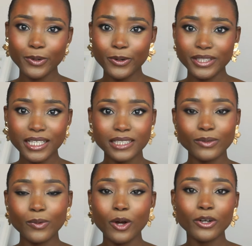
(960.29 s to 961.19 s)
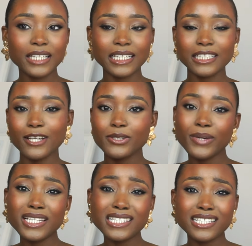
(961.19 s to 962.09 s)
world, and we're all like in our
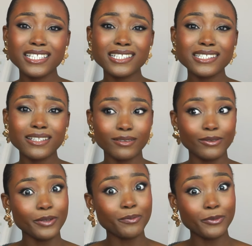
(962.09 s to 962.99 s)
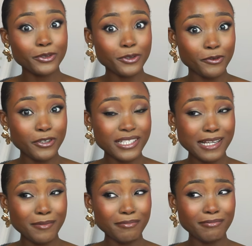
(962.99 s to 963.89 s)
20s. Well, most of us,
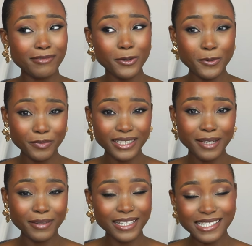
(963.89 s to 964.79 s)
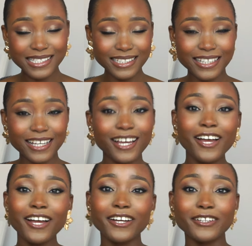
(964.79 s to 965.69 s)
I'm hoping, I'm guessing that
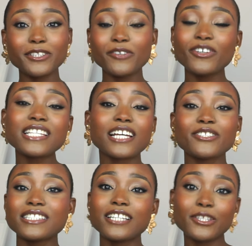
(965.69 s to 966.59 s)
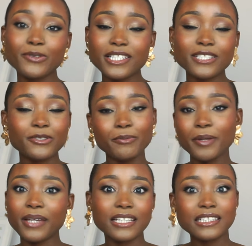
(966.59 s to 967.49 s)
a lot of us are just in our 20s or
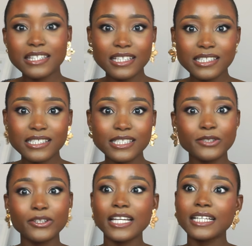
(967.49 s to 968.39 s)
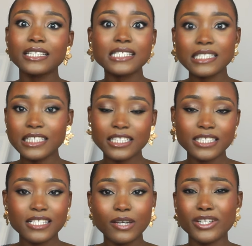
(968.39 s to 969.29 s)
maybe early 30s or like
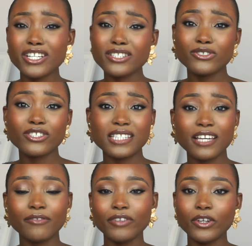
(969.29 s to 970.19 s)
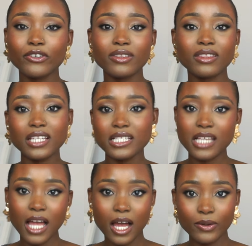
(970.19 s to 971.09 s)
teenagers, and we're trying to just like figure
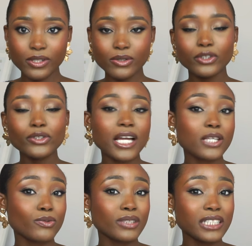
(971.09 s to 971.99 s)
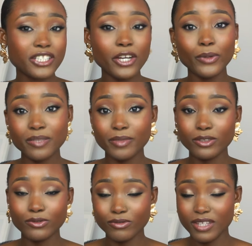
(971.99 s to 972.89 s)
things out. So you guys will literally watch me
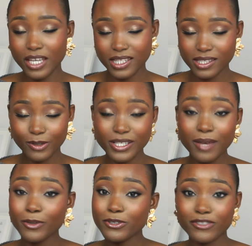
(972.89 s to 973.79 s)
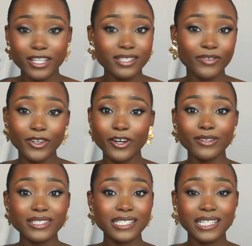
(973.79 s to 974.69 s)
do that, because I'm also trying to figure out